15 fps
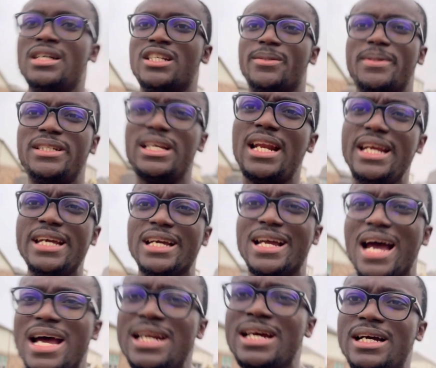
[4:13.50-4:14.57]
especially in
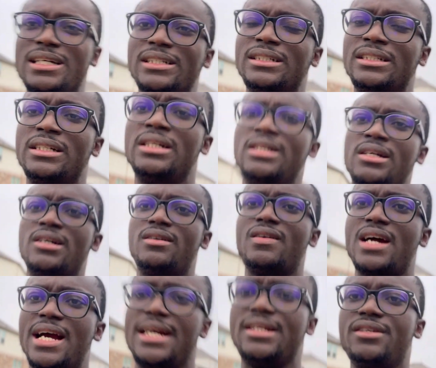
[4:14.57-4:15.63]
Ghana,
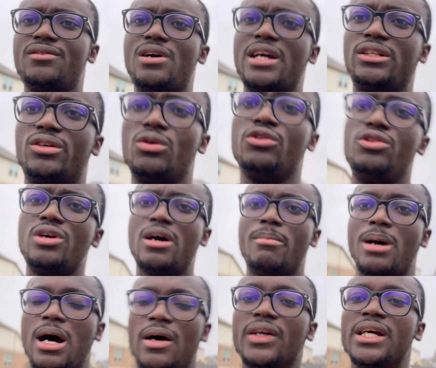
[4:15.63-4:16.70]
right? I told you
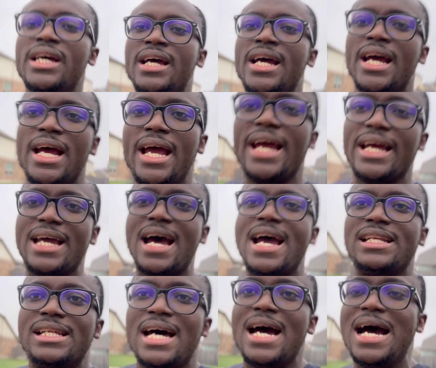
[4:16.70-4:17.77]
about a
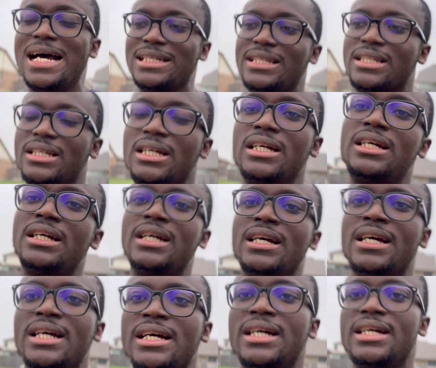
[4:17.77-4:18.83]
guy that has
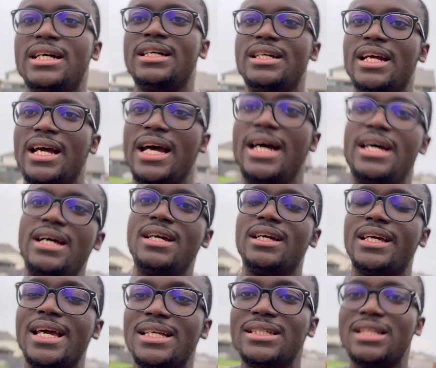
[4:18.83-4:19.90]
the
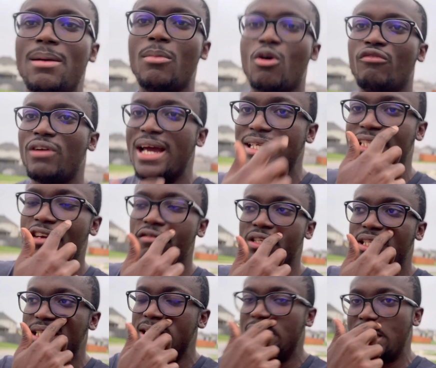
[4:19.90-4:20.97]
case number of like
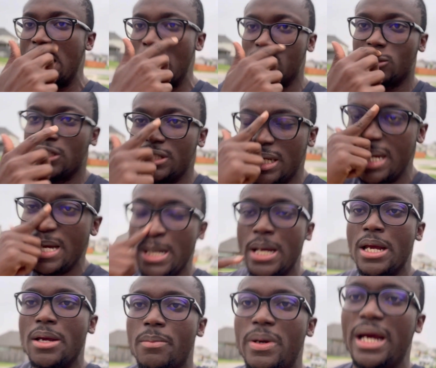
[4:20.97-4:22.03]
17,000,
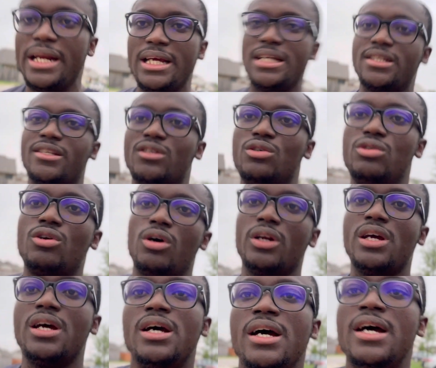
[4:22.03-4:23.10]
but is still not
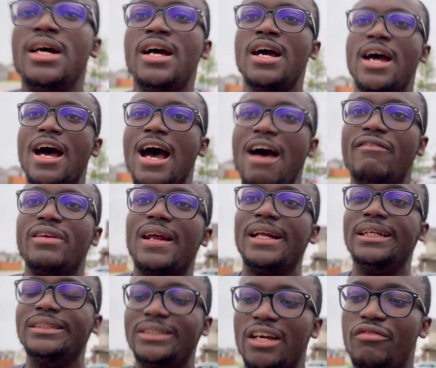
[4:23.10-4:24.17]
having an
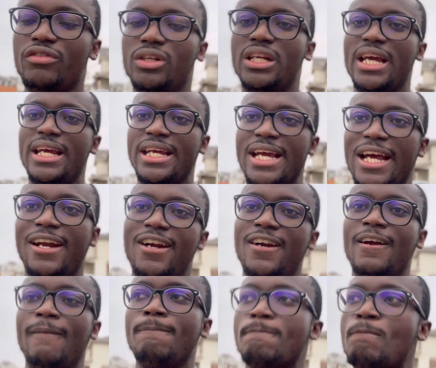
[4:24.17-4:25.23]
interview day yet,
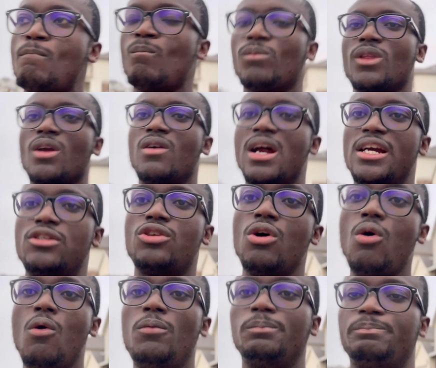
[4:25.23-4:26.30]
right?
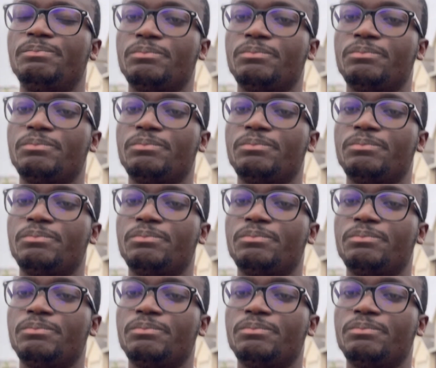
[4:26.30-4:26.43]
So